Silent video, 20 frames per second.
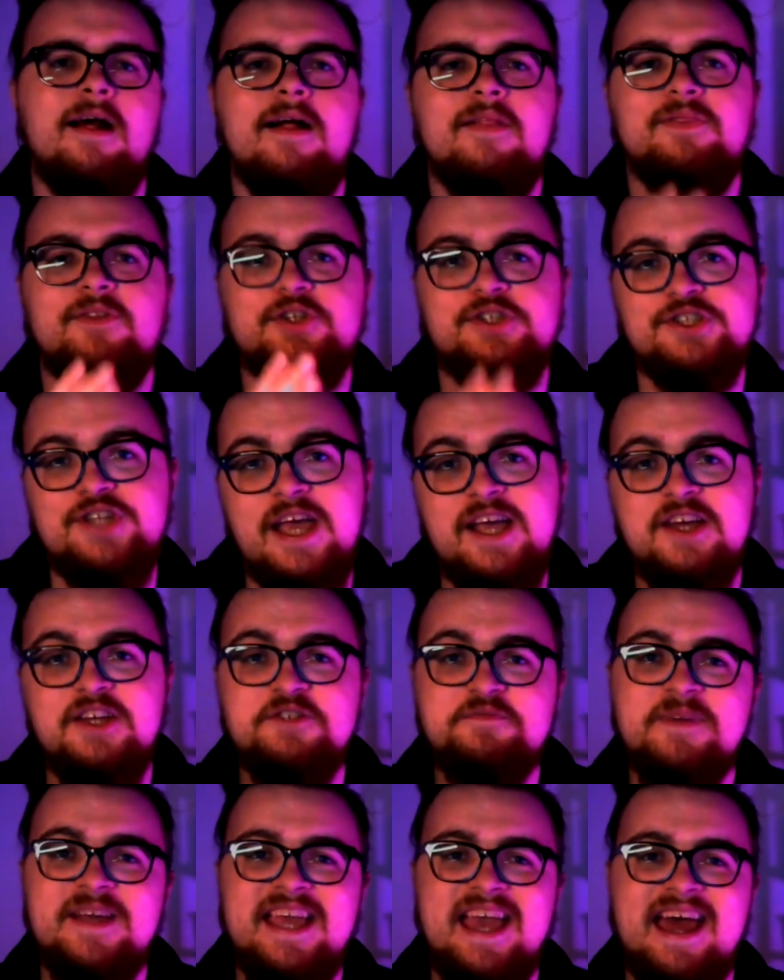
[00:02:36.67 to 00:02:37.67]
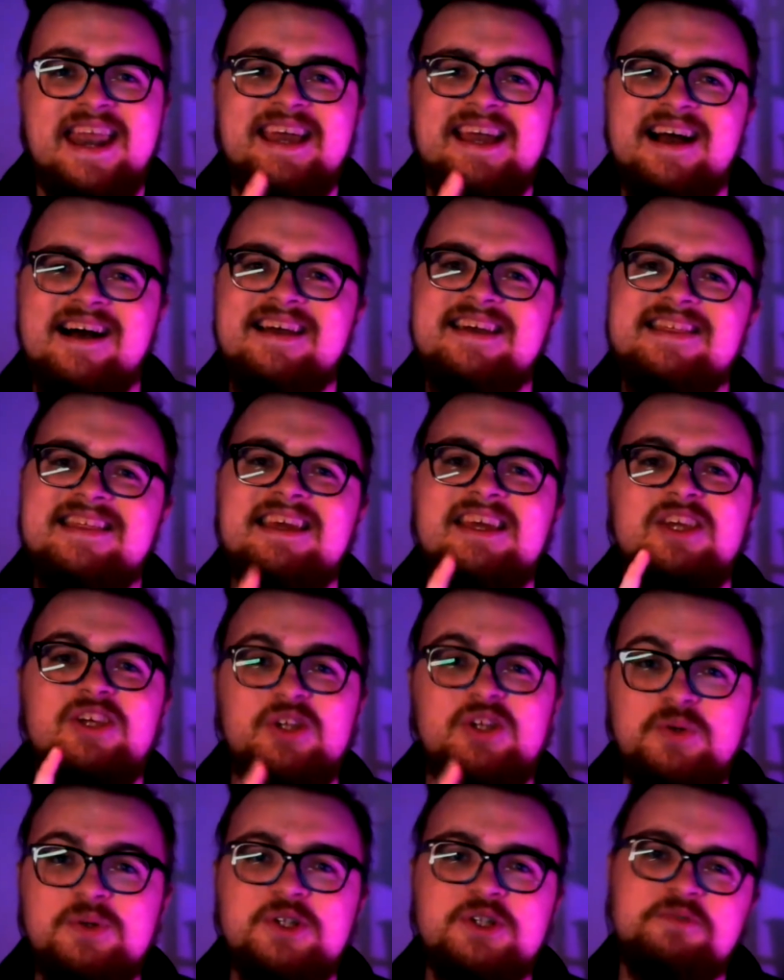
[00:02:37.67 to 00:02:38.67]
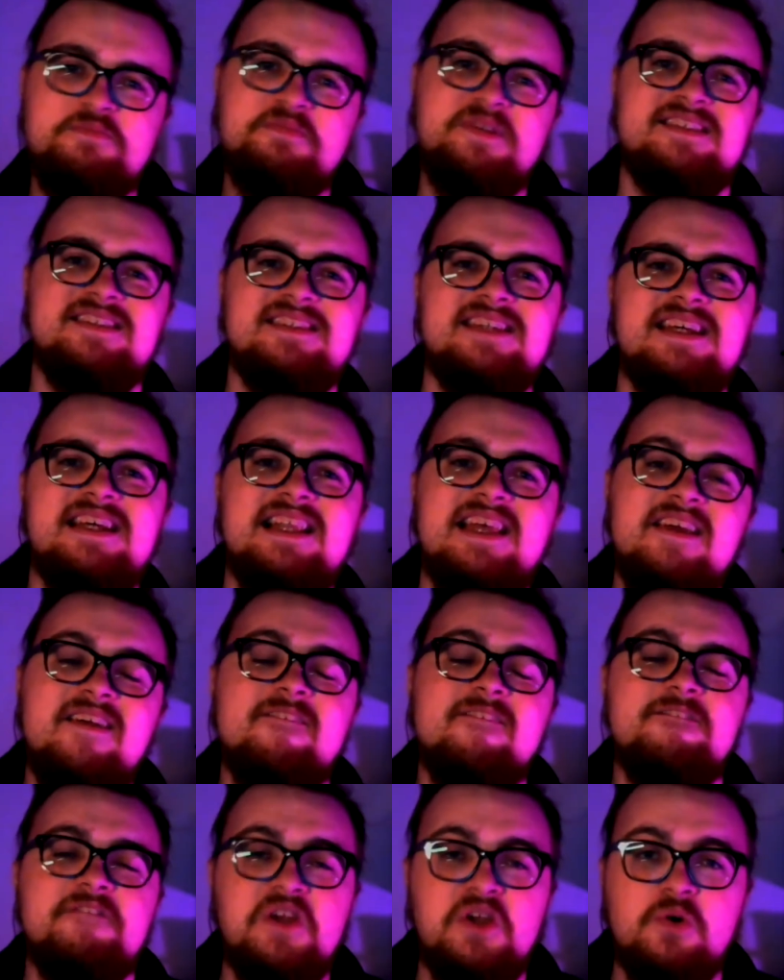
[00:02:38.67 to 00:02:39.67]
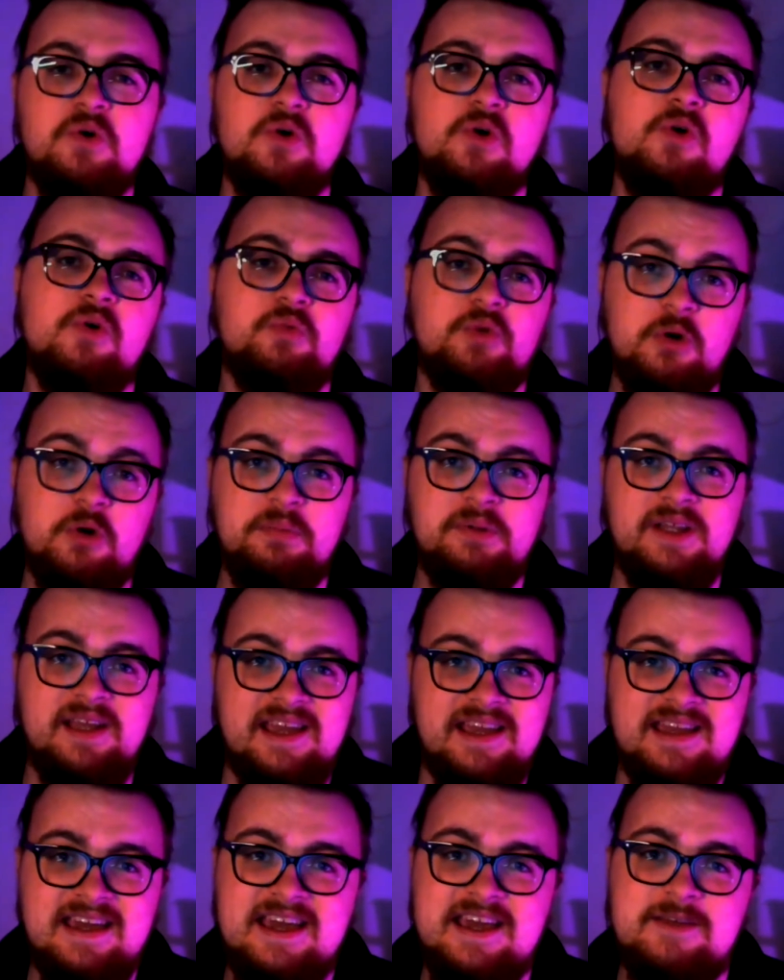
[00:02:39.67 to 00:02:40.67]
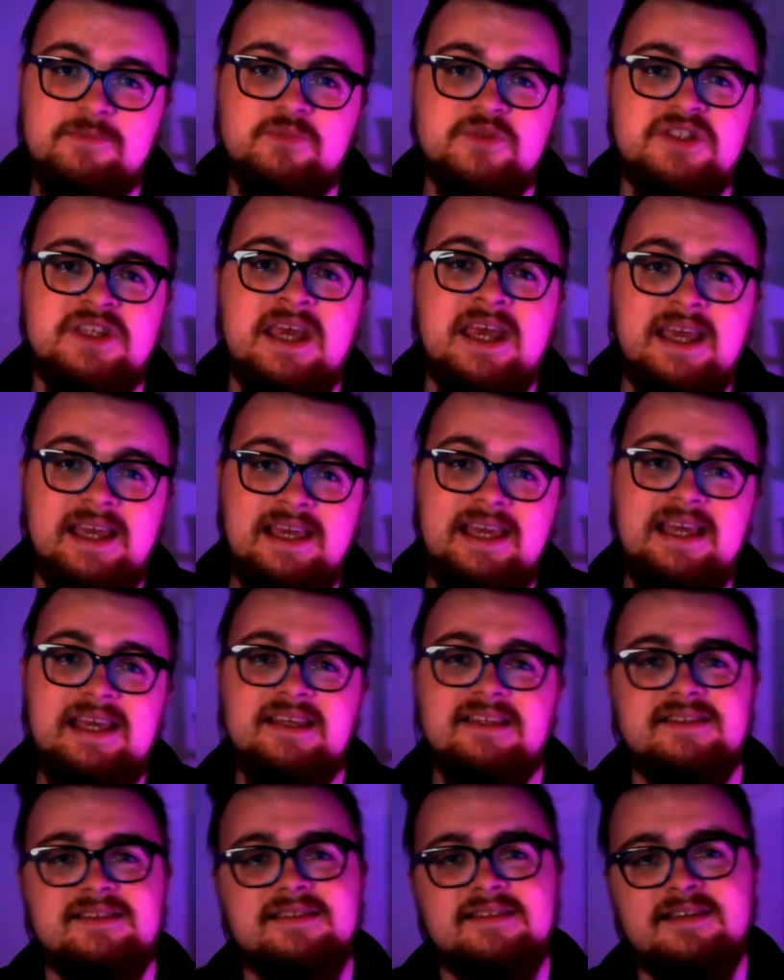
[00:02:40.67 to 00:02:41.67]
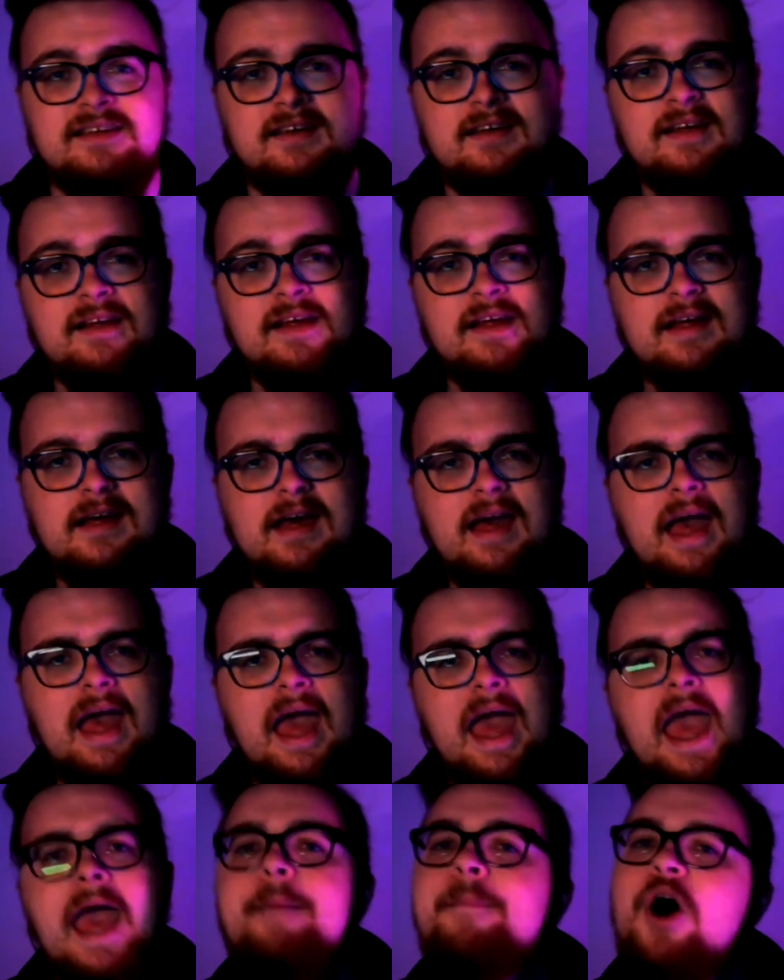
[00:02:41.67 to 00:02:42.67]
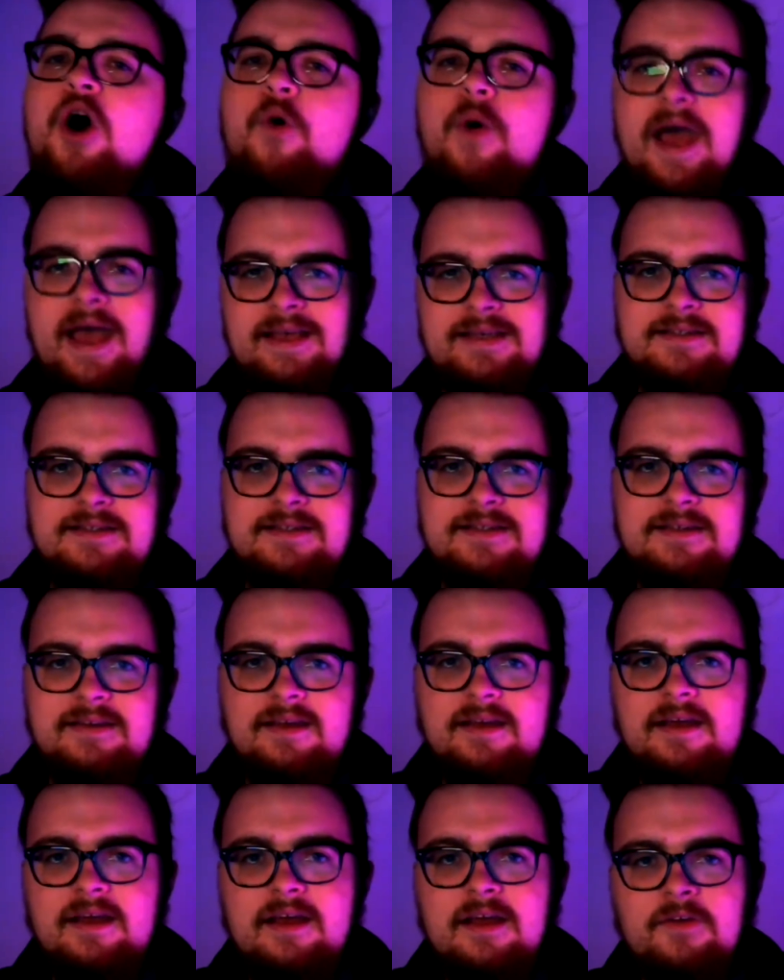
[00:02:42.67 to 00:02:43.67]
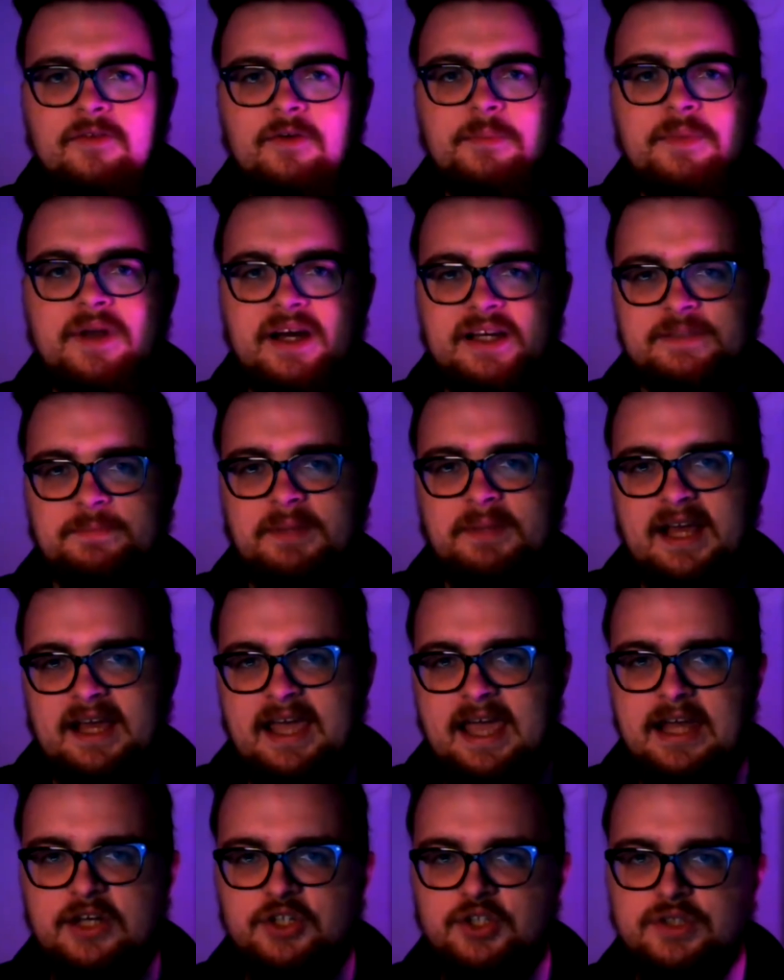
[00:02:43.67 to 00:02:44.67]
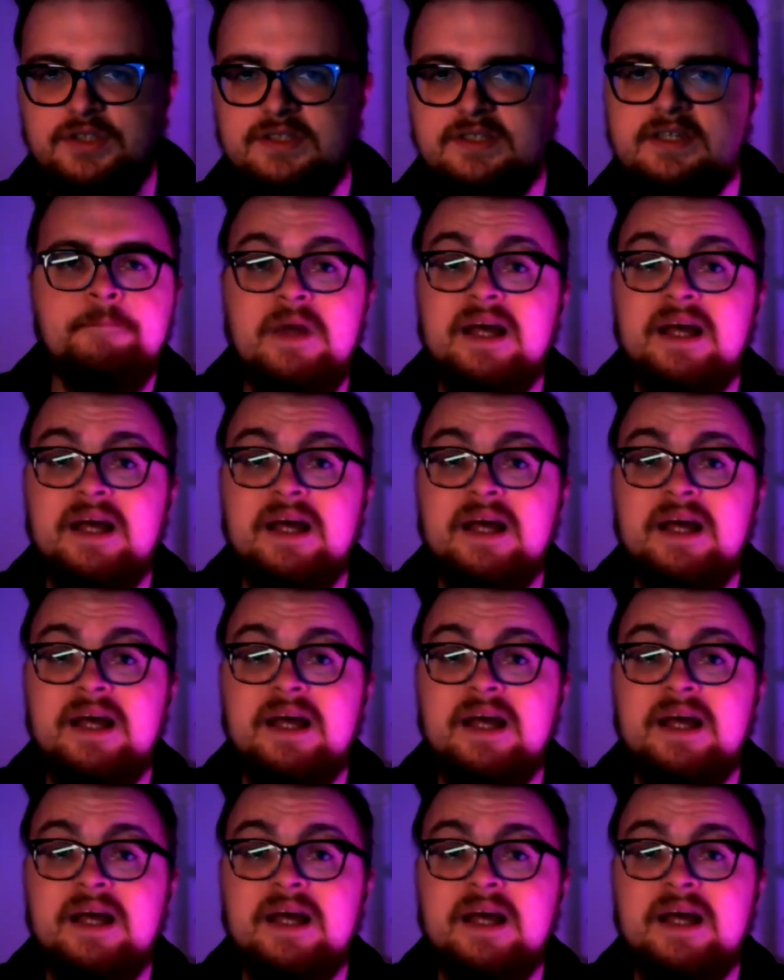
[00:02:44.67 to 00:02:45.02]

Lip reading: The second mechanic I think you should be stealing for your role-playing games is MOS from Night's Black Agents.